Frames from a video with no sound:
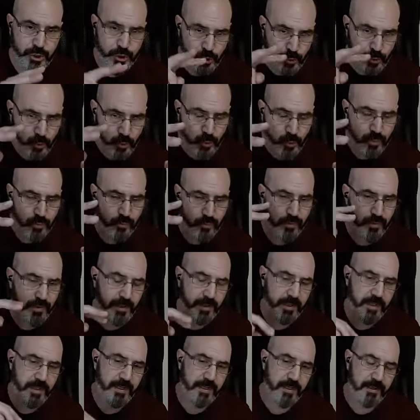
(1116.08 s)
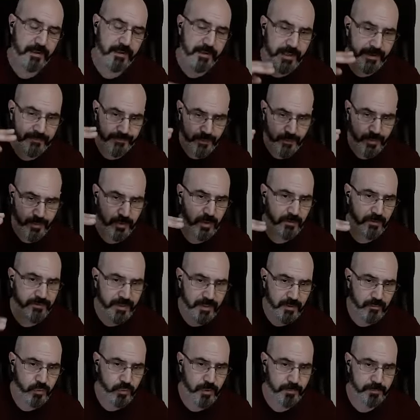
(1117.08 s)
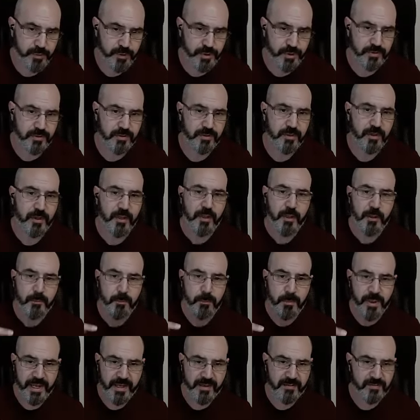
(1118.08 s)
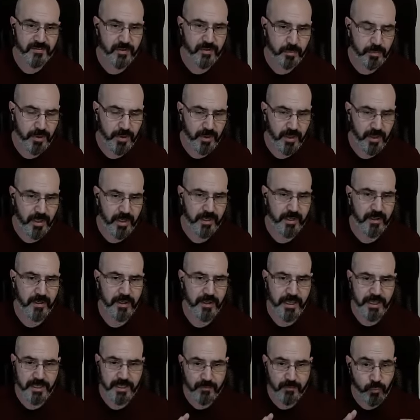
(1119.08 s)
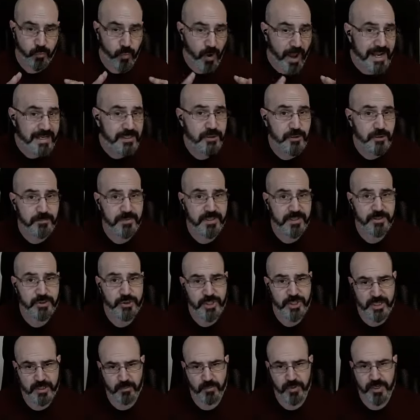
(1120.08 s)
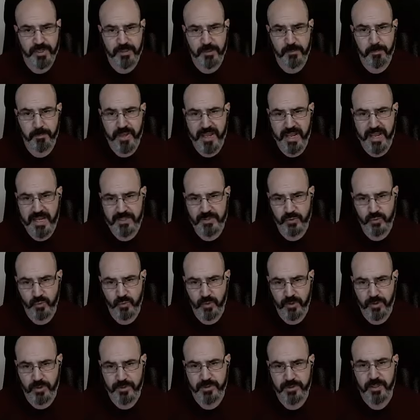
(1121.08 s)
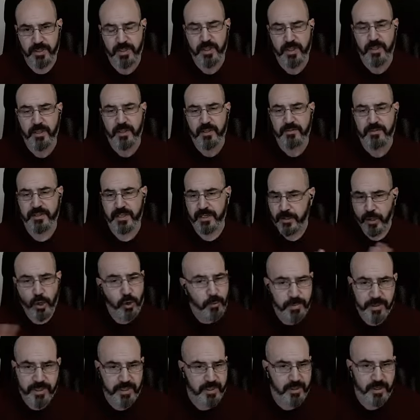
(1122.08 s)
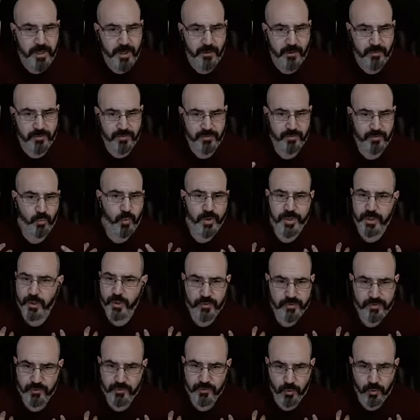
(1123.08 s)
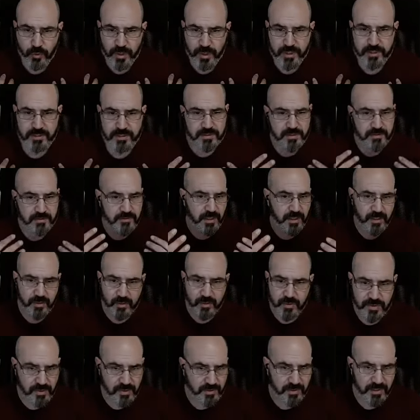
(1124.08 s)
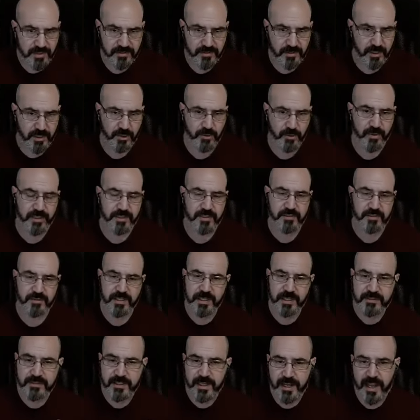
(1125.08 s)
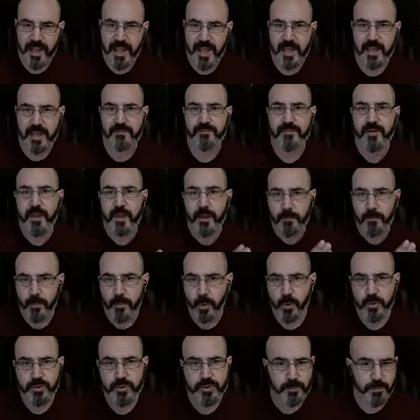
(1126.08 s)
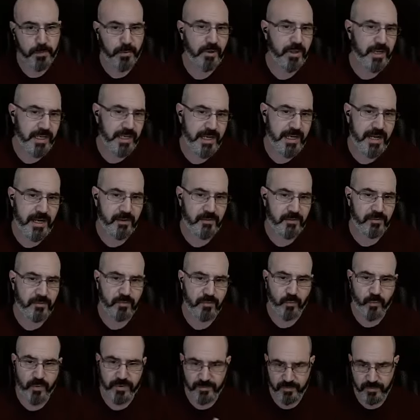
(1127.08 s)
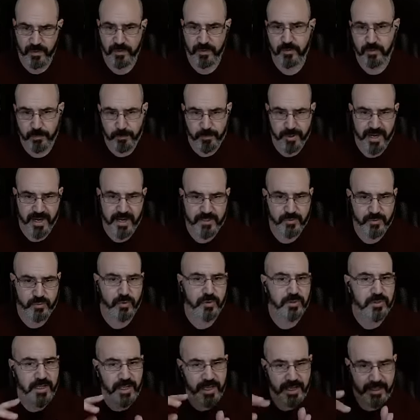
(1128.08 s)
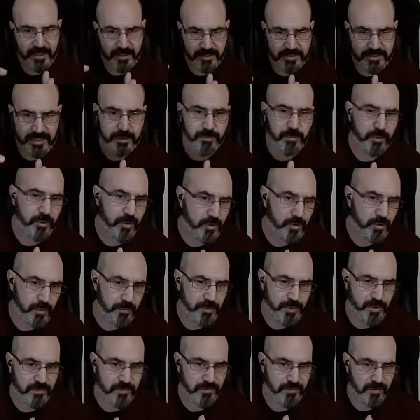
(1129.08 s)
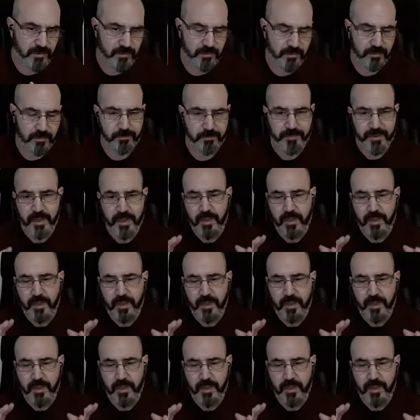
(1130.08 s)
two-level of encryption based upon a randomly generated password that nobody knows. We don't store it, the user doesn't know it. Then they have multiple accounts with single password in a double encryption system,